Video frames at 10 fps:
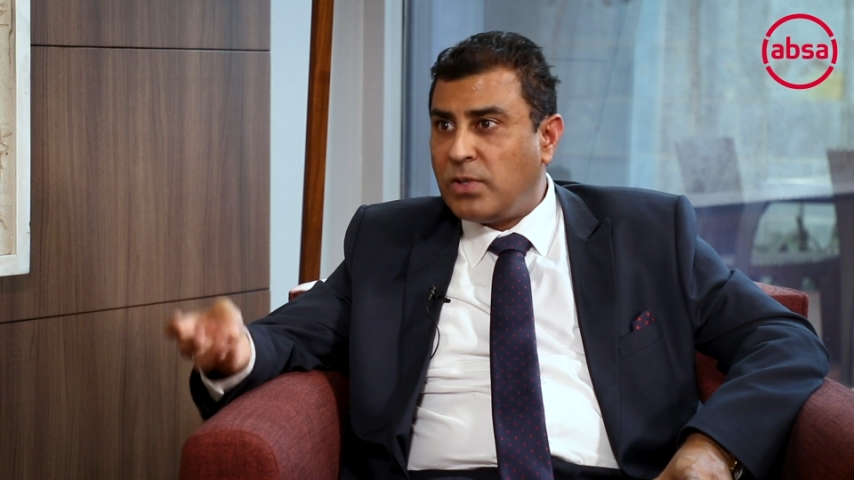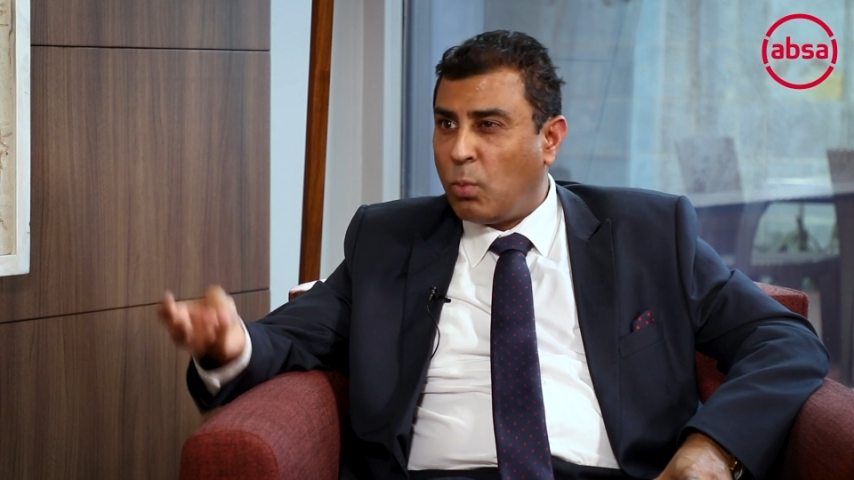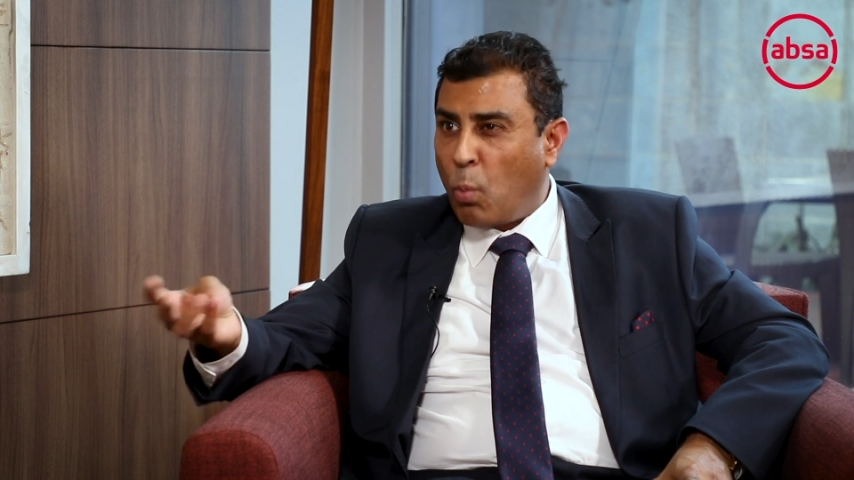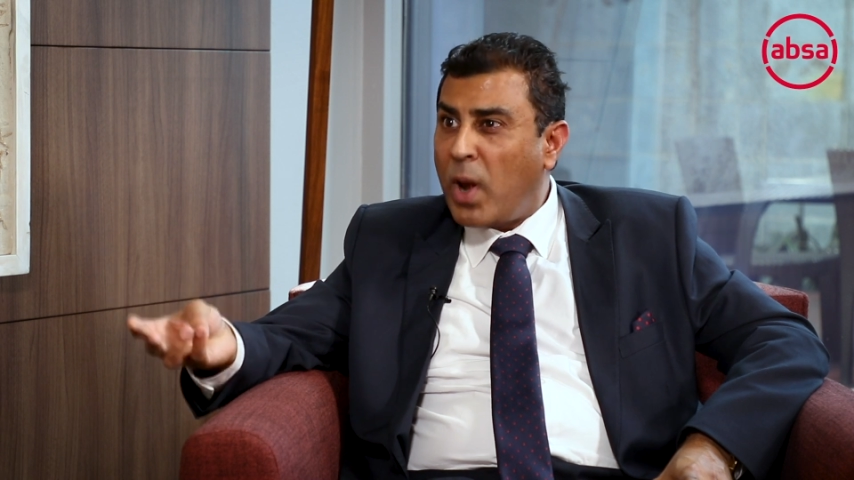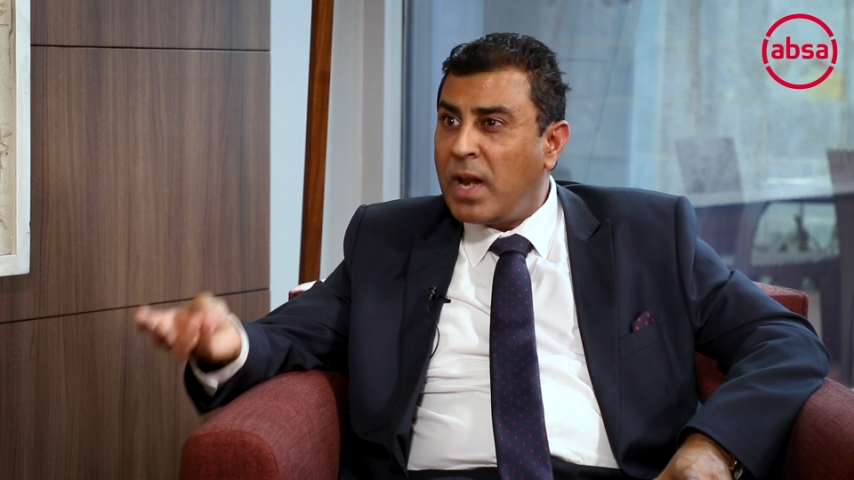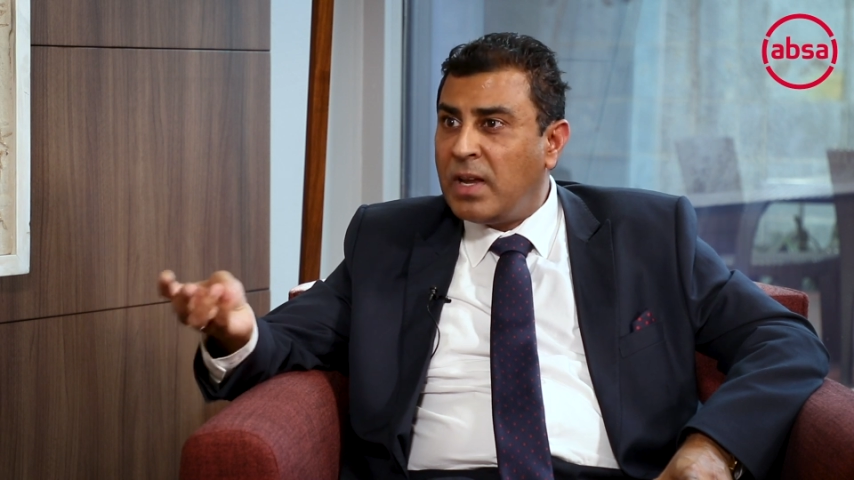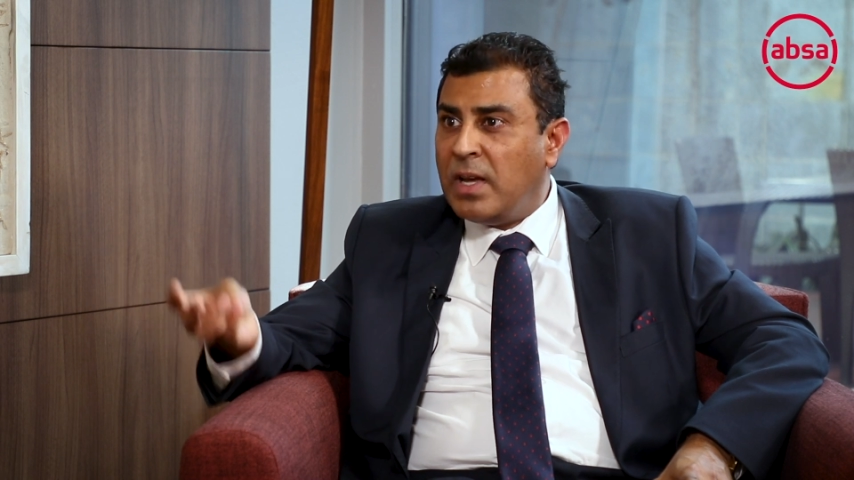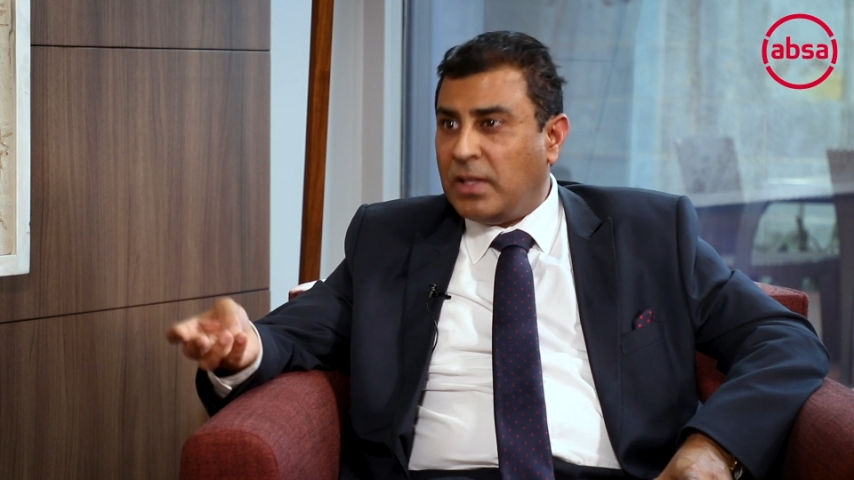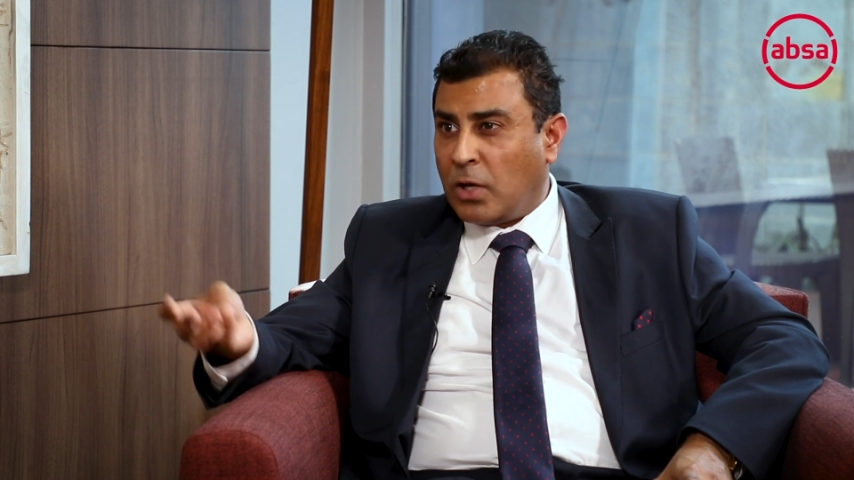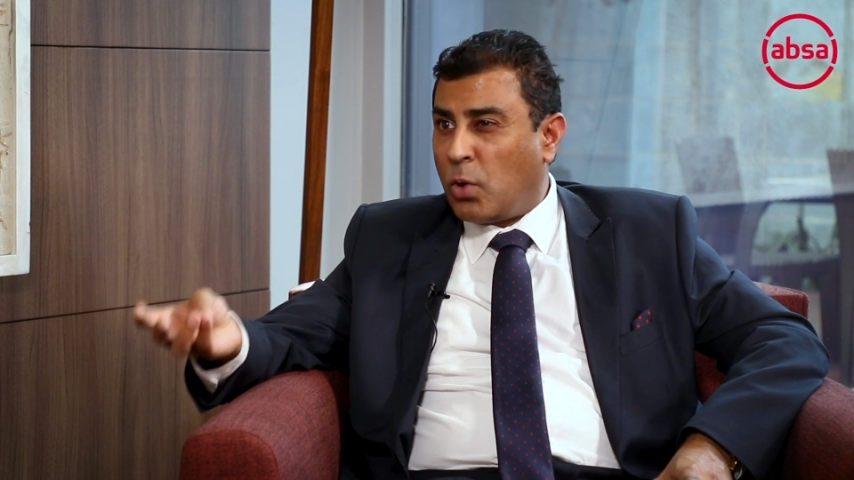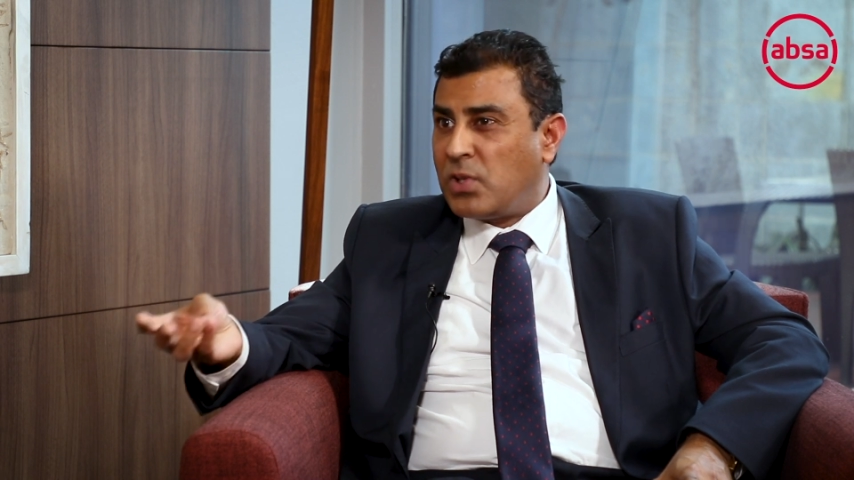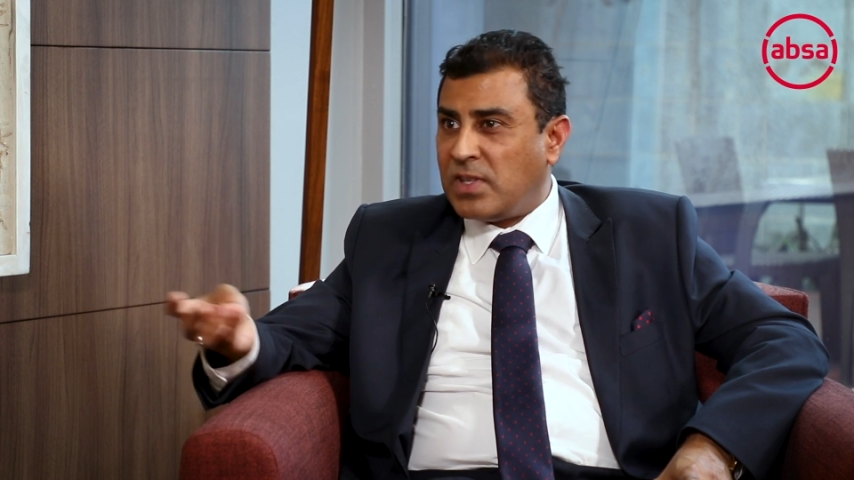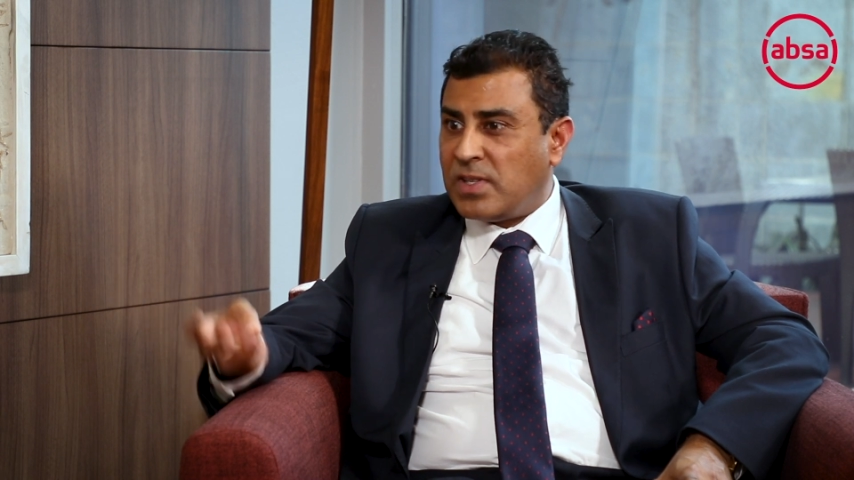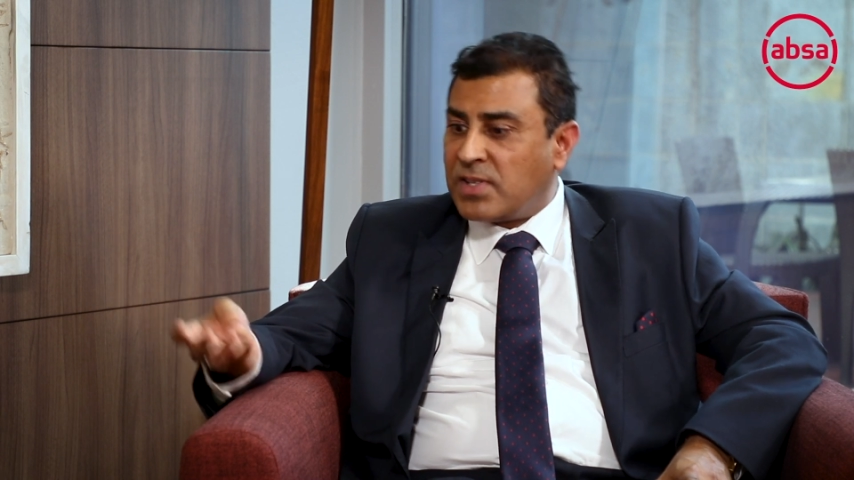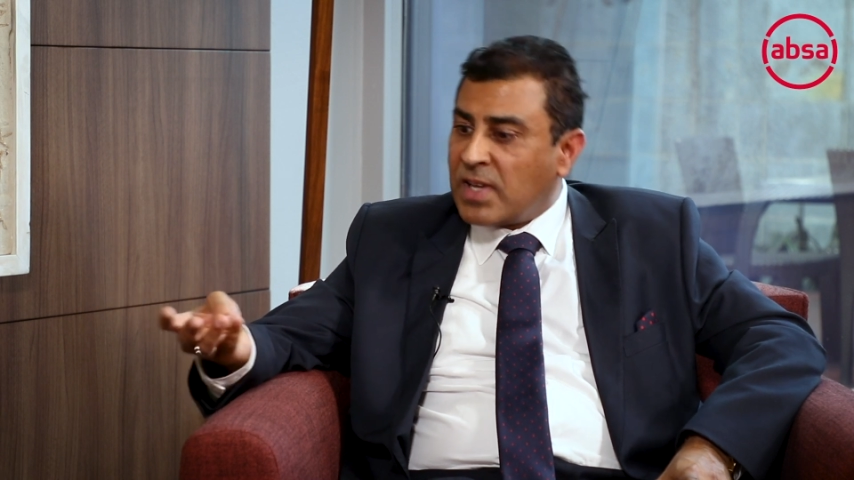So one, the cost
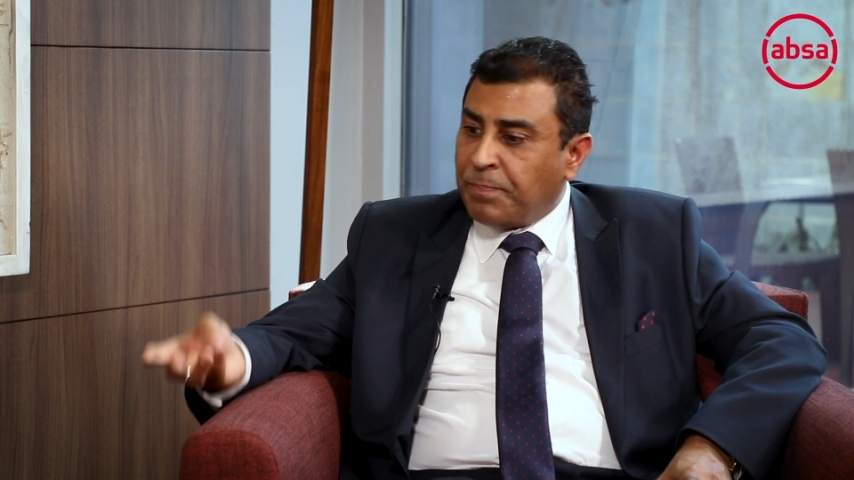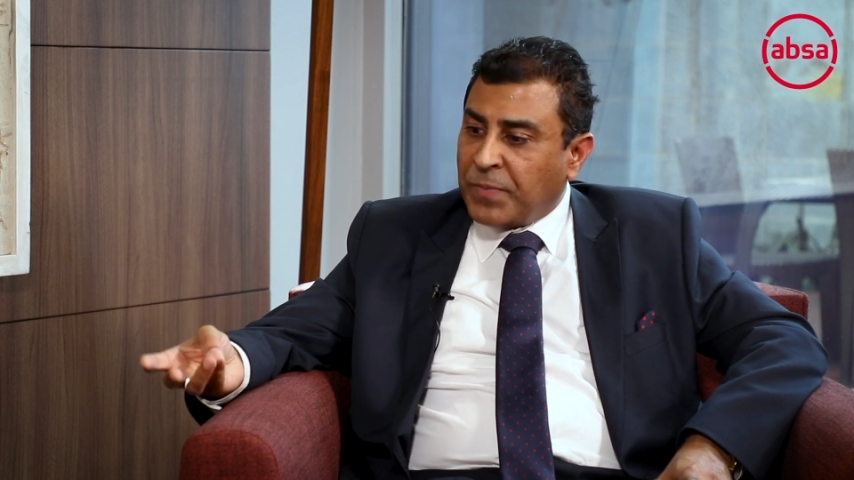is,